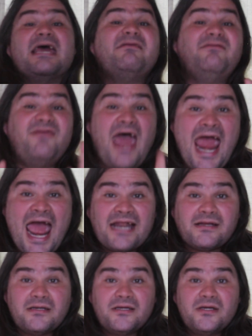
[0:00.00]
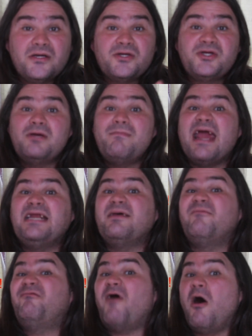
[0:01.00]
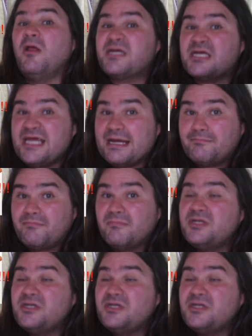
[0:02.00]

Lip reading: That should make them fall asleep.